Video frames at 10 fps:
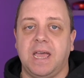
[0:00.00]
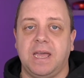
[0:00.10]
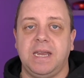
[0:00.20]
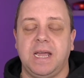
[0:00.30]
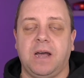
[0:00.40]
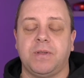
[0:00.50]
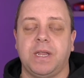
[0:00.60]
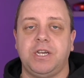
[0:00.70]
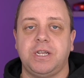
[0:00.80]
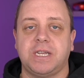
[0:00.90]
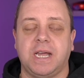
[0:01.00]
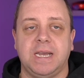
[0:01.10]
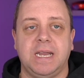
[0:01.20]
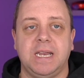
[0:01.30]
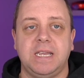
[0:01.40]
any outages. I
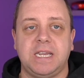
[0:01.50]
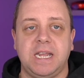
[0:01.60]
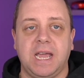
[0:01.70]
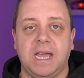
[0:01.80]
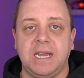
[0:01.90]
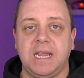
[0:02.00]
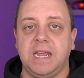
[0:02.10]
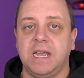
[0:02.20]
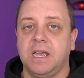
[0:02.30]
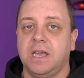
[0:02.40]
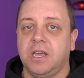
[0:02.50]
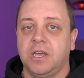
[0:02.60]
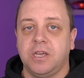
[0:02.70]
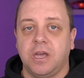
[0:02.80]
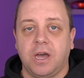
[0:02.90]
didn't see any
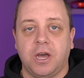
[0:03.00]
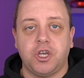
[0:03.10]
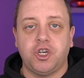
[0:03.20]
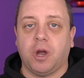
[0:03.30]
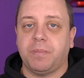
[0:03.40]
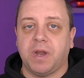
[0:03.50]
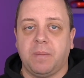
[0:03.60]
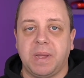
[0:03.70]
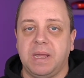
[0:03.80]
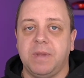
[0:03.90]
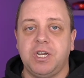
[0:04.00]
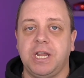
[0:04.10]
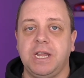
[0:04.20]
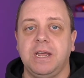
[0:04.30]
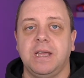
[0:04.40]
uh, chopped up
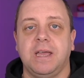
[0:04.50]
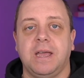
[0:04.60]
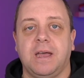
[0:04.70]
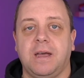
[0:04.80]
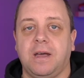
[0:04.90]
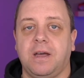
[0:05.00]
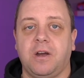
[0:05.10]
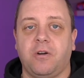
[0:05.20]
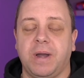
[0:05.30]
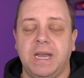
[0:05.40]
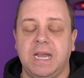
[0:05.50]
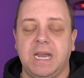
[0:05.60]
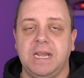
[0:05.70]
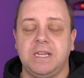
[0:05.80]
imaging uh, or anything.